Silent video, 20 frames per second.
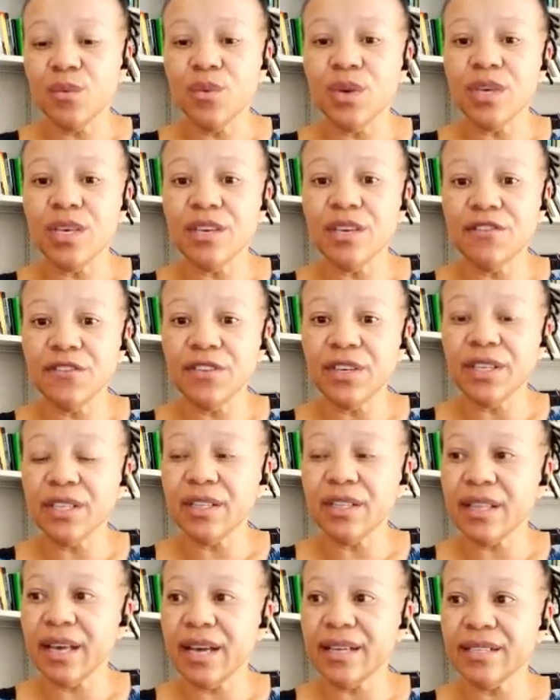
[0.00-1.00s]
we
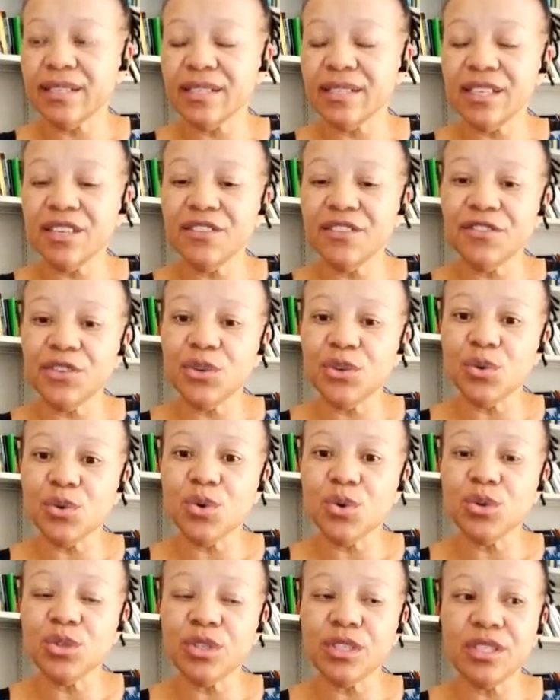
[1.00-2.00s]
feel that if you
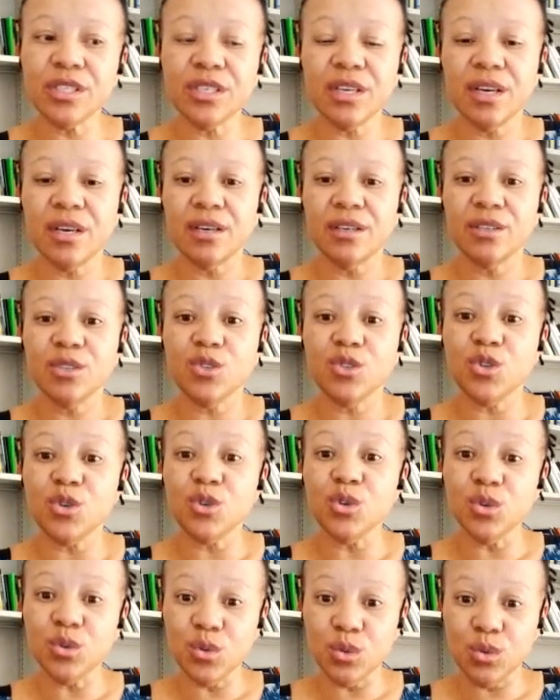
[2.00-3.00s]
could
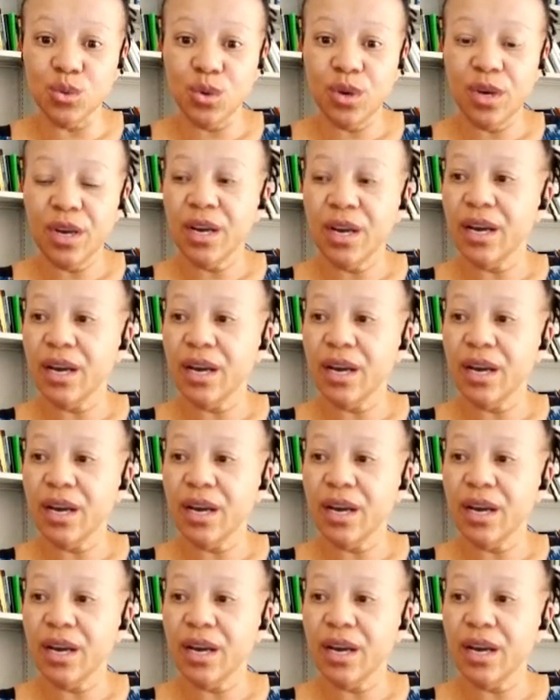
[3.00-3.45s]
do,